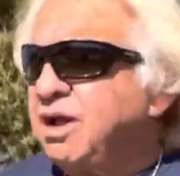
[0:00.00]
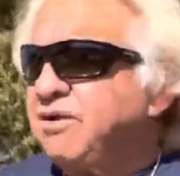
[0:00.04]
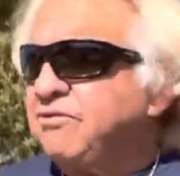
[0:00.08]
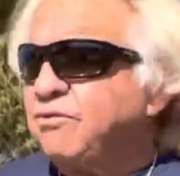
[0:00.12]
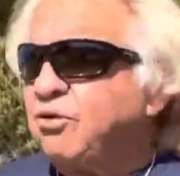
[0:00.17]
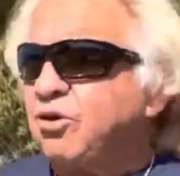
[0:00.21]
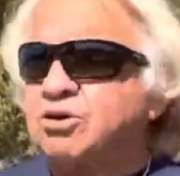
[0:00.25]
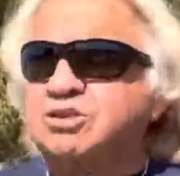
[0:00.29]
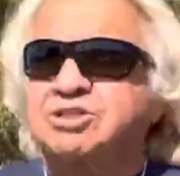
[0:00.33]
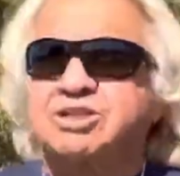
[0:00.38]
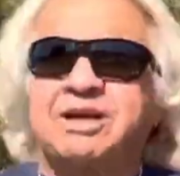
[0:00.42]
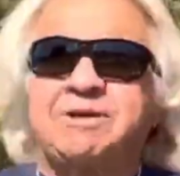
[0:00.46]

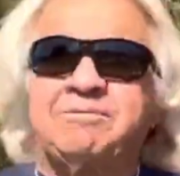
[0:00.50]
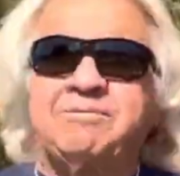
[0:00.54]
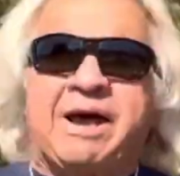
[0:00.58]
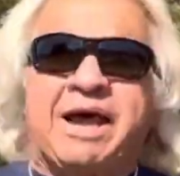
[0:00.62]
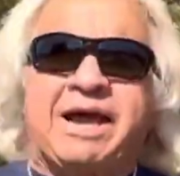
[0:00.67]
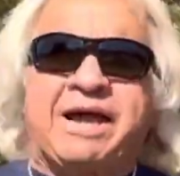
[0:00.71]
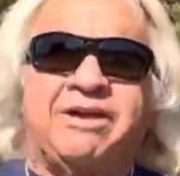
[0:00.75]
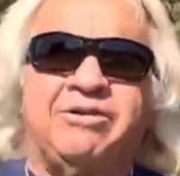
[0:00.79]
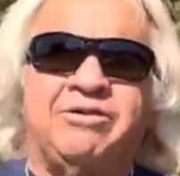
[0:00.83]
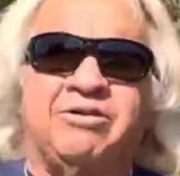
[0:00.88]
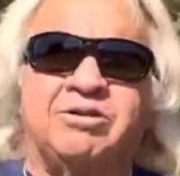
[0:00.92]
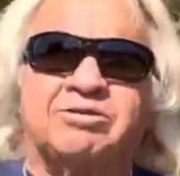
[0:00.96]
Fortunately,
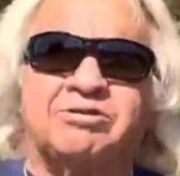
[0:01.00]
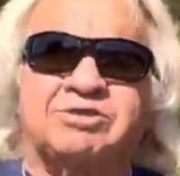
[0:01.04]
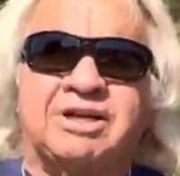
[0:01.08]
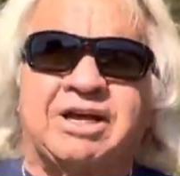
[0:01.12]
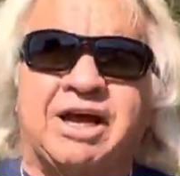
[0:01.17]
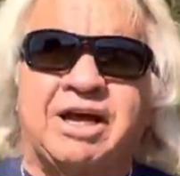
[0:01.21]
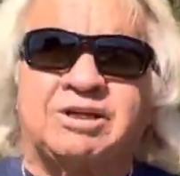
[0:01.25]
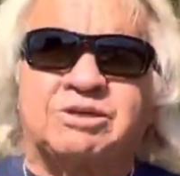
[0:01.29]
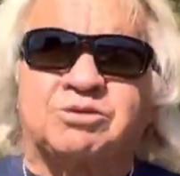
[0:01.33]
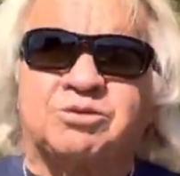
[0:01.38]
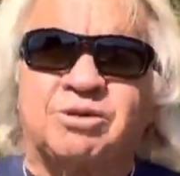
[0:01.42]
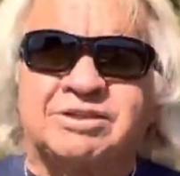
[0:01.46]
back in those
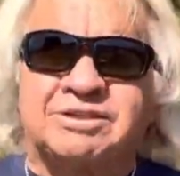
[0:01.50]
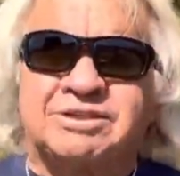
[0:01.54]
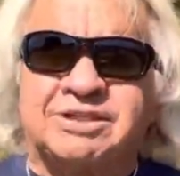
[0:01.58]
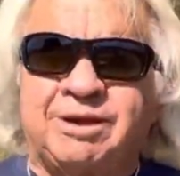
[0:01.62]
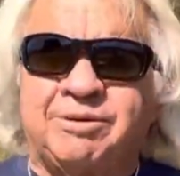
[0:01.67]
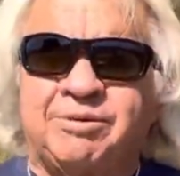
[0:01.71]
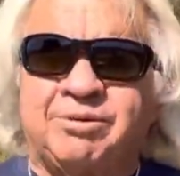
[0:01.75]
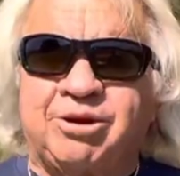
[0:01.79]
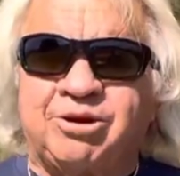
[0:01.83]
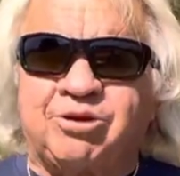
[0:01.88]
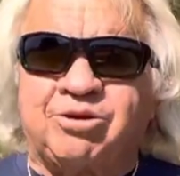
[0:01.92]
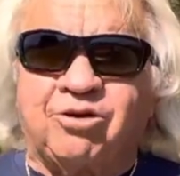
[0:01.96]
days, we was
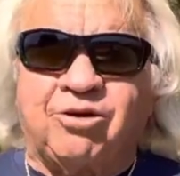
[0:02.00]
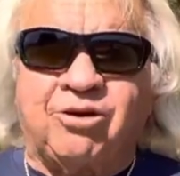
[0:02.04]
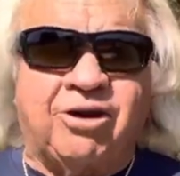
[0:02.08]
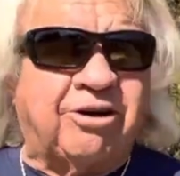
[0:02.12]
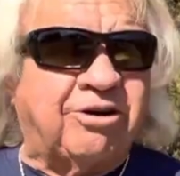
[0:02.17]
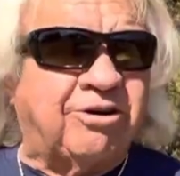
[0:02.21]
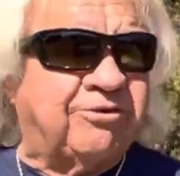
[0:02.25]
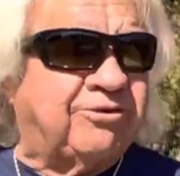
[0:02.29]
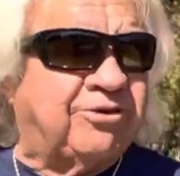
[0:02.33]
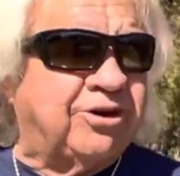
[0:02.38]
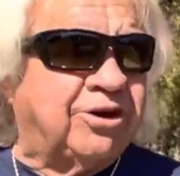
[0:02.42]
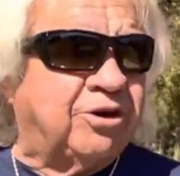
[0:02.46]
limited to
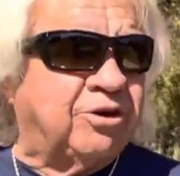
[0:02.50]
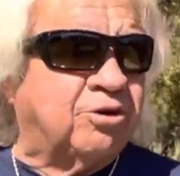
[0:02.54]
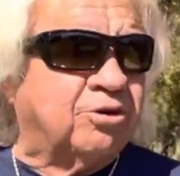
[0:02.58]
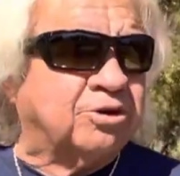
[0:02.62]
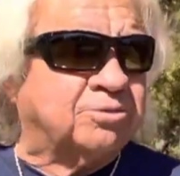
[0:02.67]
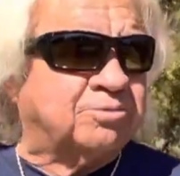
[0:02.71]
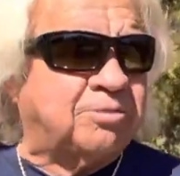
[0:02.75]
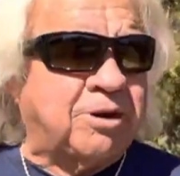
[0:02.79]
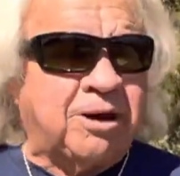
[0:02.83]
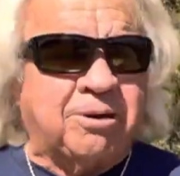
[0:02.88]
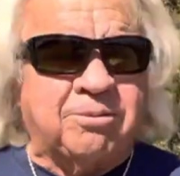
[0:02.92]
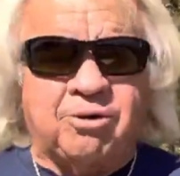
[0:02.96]
150
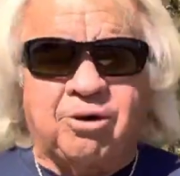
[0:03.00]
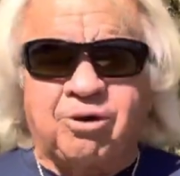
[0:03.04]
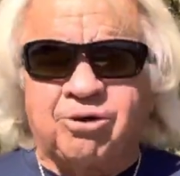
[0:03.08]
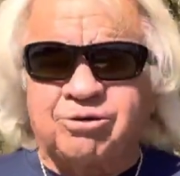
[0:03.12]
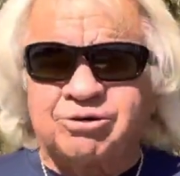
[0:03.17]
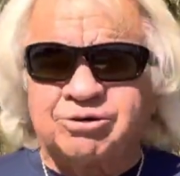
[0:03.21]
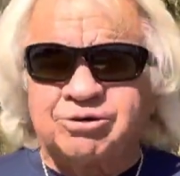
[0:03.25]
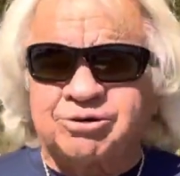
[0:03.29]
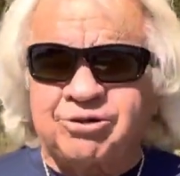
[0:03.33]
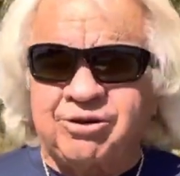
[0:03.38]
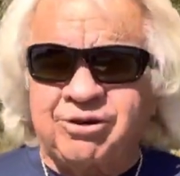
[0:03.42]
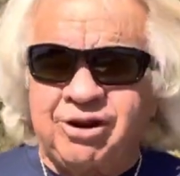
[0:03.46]
horsepower
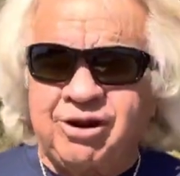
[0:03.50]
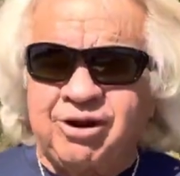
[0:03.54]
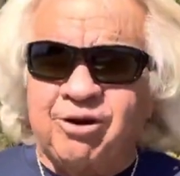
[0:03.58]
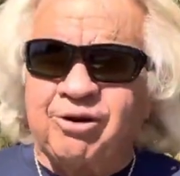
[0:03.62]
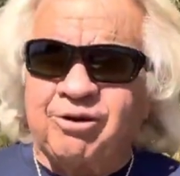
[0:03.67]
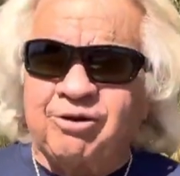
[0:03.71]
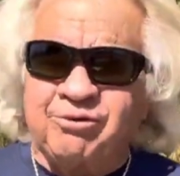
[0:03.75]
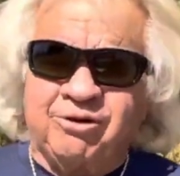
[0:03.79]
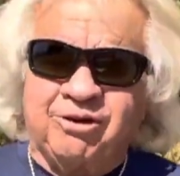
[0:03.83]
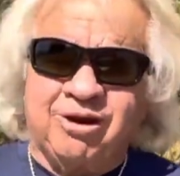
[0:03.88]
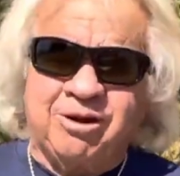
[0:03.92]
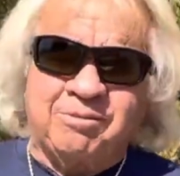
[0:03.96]
motors, so they'd
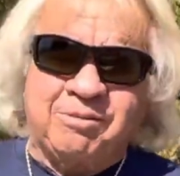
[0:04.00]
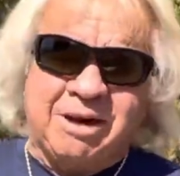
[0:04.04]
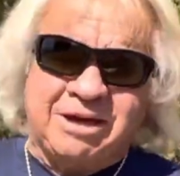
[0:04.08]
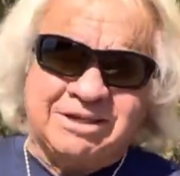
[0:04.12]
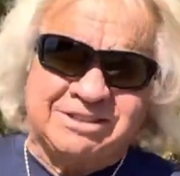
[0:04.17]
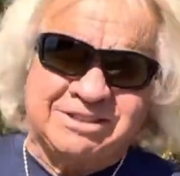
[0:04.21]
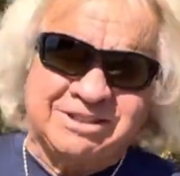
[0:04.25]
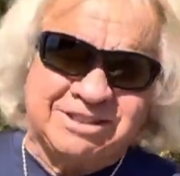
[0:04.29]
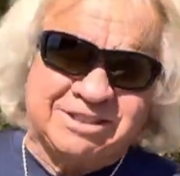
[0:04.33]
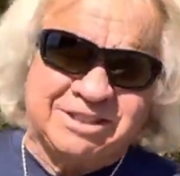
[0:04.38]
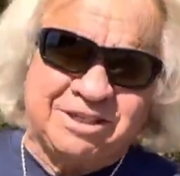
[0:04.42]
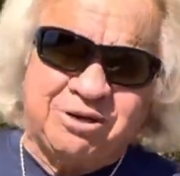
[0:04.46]
only run about
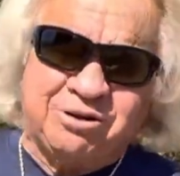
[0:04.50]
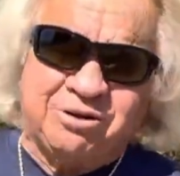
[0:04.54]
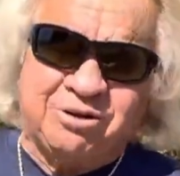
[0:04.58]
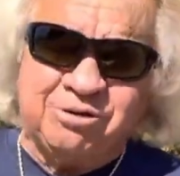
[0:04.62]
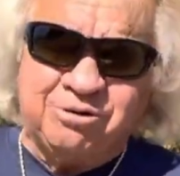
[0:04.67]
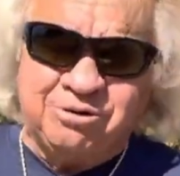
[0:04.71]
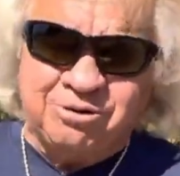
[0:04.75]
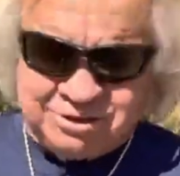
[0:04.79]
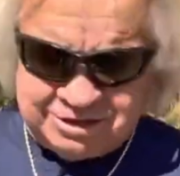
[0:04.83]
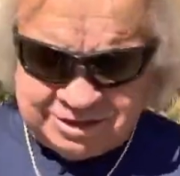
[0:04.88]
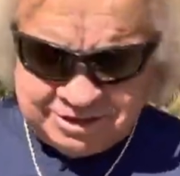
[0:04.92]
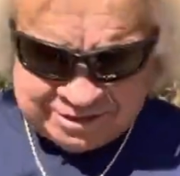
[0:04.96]

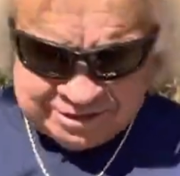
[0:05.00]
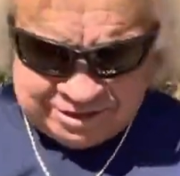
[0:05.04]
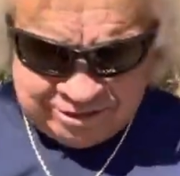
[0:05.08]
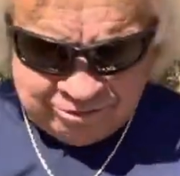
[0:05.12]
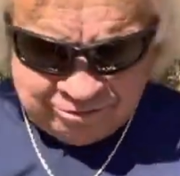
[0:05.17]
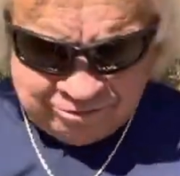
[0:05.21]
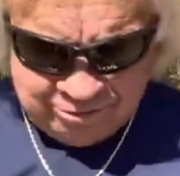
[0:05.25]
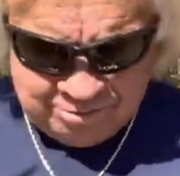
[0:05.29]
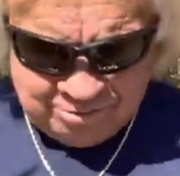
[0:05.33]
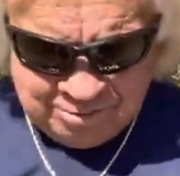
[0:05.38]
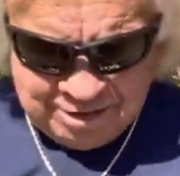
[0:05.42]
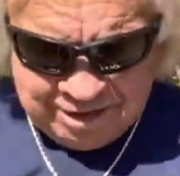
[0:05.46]
62 or
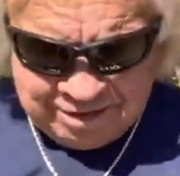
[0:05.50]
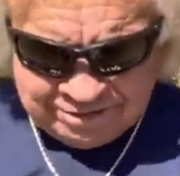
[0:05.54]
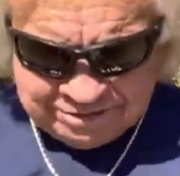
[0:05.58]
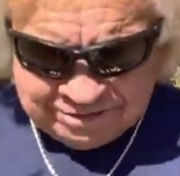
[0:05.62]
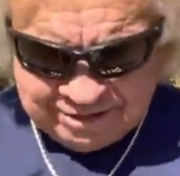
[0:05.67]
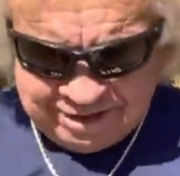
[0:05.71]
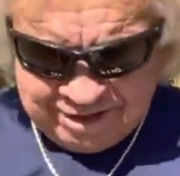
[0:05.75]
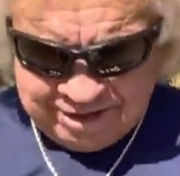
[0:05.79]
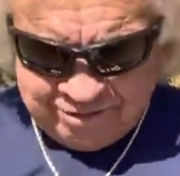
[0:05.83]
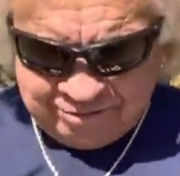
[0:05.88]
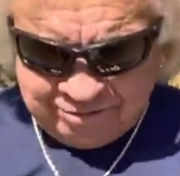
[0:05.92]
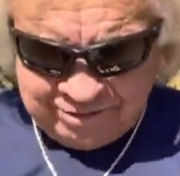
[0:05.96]
63 miles
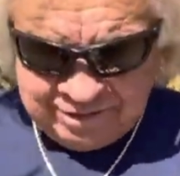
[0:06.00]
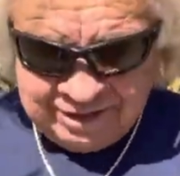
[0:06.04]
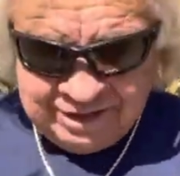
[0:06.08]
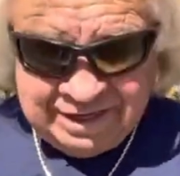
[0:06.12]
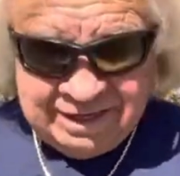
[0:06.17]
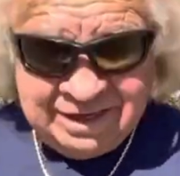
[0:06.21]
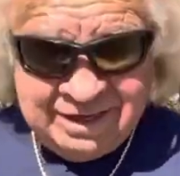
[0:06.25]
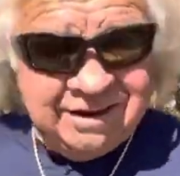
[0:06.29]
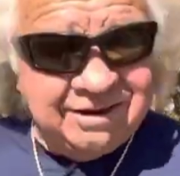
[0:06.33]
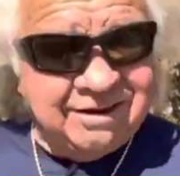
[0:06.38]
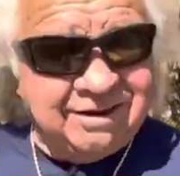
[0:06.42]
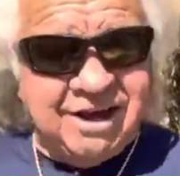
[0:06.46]
an hour,
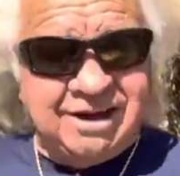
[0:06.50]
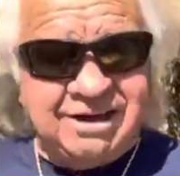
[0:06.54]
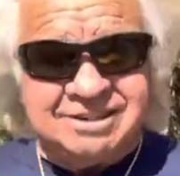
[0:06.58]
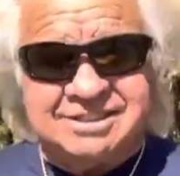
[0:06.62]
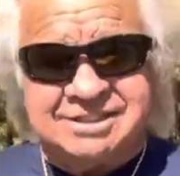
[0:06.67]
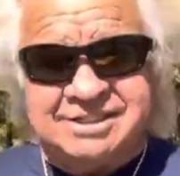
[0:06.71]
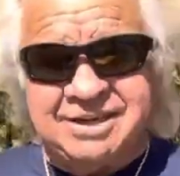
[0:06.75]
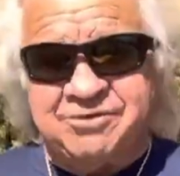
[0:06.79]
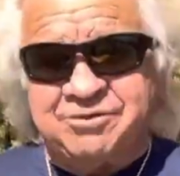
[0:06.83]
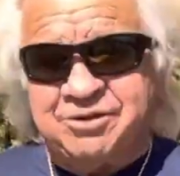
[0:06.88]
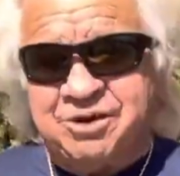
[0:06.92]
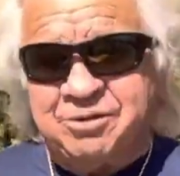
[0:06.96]
not
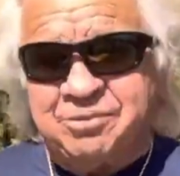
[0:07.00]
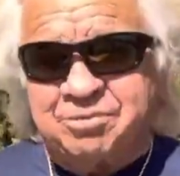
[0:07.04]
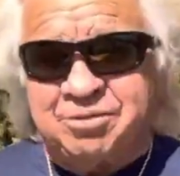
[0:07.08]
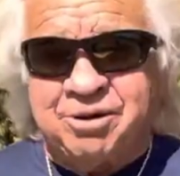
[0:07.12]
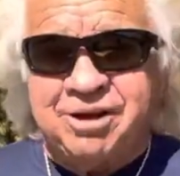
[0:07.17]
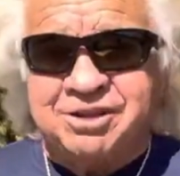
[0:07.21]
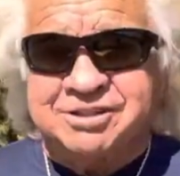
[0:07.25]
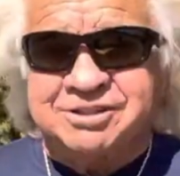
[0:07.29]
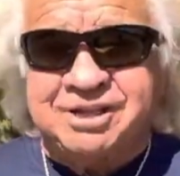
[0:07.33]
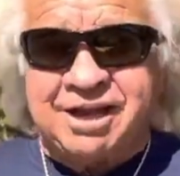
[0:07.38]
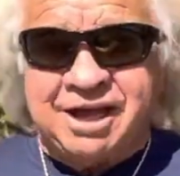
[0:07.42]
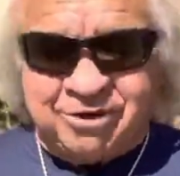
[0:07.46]
70
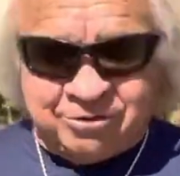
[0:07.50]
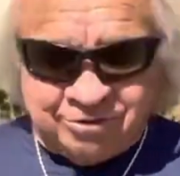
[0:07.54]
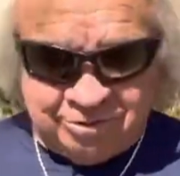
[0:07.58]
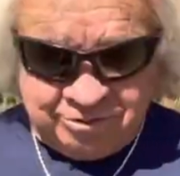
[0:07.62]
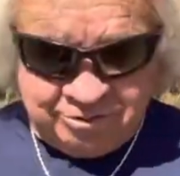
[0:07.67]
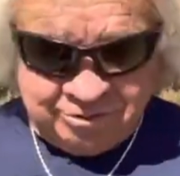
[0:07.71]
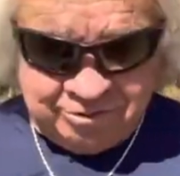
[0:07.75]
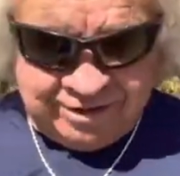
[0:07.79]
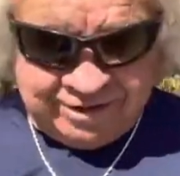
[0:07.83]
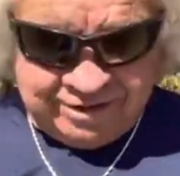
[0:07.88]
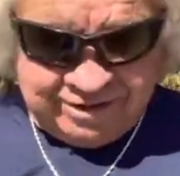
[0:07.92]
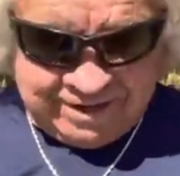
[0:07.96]
plus like we
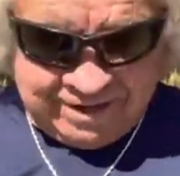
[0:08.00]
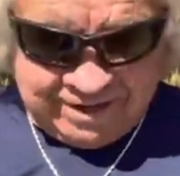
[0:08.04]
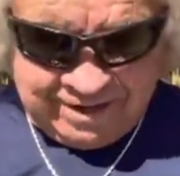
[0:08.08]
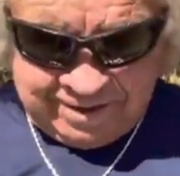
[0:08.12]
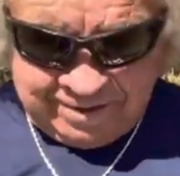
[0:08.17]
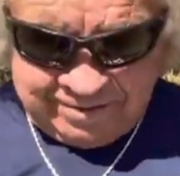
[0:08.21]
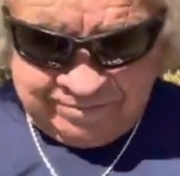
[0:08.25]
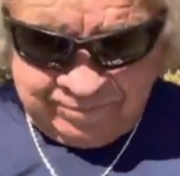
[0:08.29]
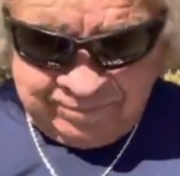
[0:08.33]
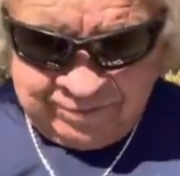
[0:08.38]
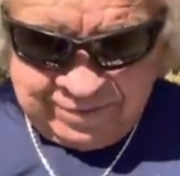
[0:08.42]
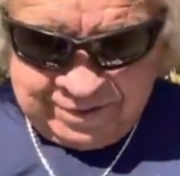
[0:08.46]
run today.